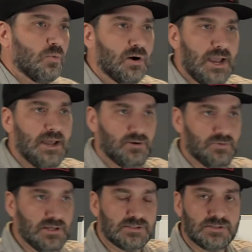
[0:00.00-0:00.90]
we're at
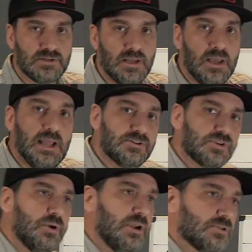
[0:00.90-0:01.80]
on this. And
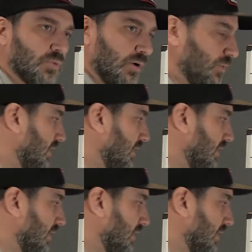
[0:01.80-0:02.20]
so here's what